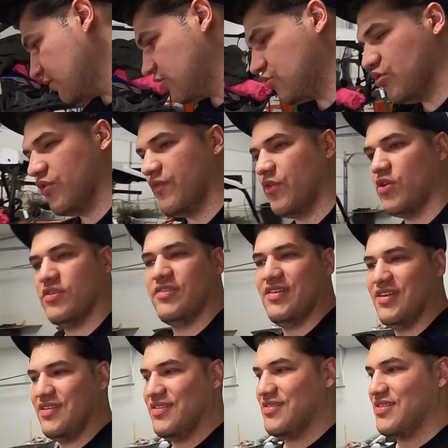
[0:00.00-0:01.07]
dual
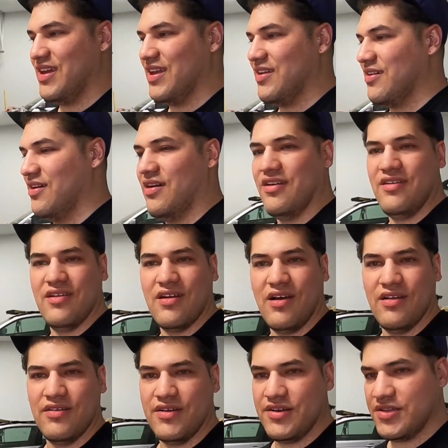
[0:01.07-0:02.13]
voltage. It's like
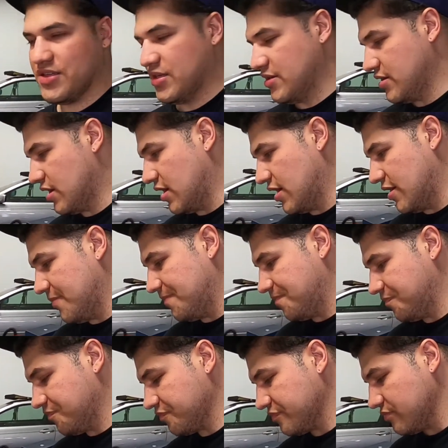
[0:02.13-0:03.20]

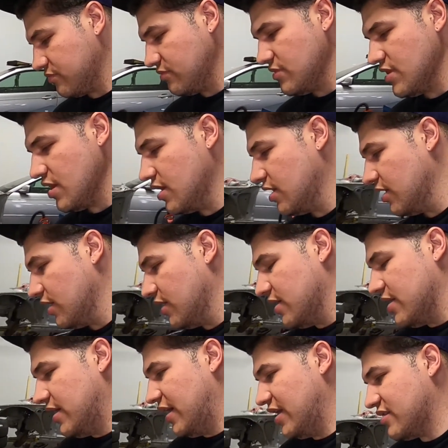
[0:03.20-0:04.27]
$100.
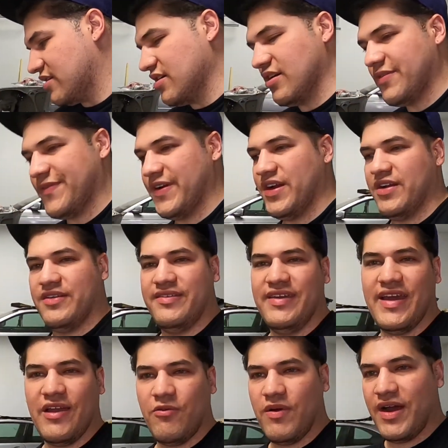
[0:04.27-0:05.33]
It's good for your
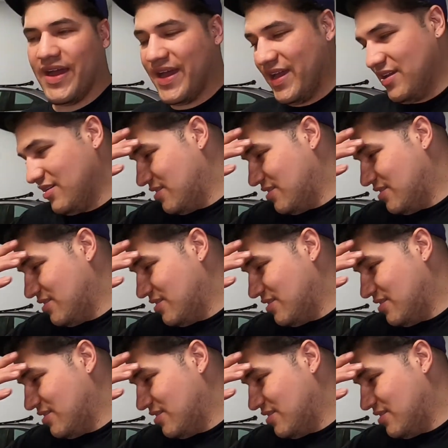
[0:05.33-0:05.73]
DIY,